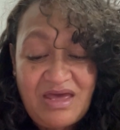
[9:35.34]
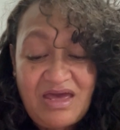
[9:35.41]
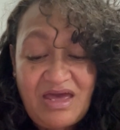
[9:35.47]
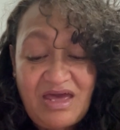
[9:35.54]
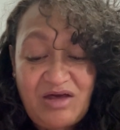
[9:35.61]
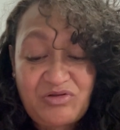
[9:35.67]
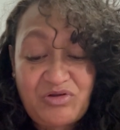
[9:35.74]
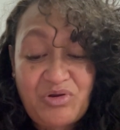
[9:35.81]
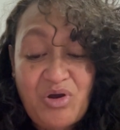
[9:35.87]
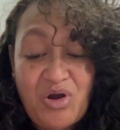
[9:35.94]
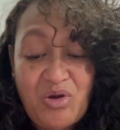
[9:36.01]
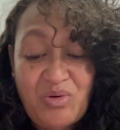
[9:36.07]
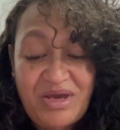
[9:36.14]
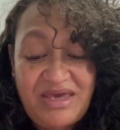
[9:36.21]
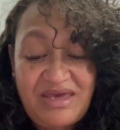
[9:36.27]
Elder
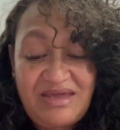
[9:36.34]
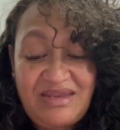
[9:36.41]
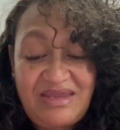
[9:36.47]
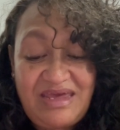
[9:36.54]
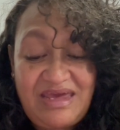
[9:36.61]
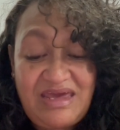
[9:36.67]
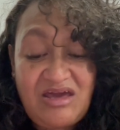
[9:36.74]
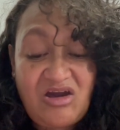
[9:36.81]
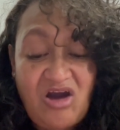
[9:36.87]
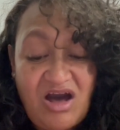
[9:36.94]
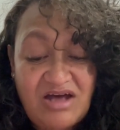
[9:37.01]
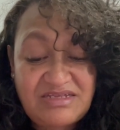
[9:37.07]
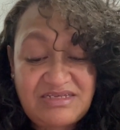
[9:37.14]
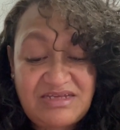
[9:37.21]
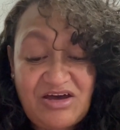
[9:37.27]
Joaquin E.
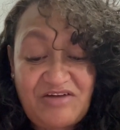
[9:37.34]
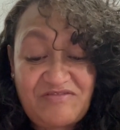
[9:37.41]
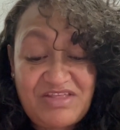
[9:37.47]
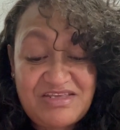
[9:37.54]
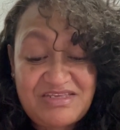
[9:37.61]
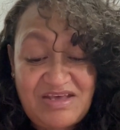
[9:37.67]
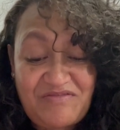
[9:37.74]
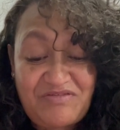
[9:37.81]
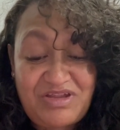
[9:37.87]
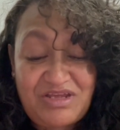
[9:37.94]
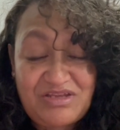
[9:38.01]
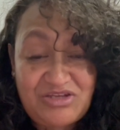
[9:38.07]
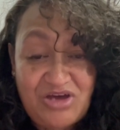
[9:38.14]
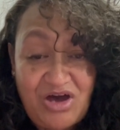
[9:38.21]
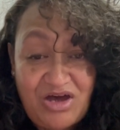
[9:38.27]
Costa of the Seventy
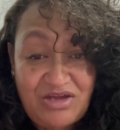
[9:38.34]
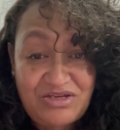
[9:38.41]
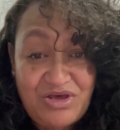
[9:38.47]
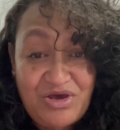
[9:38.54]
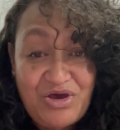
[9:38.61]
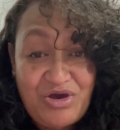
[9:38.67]
taught,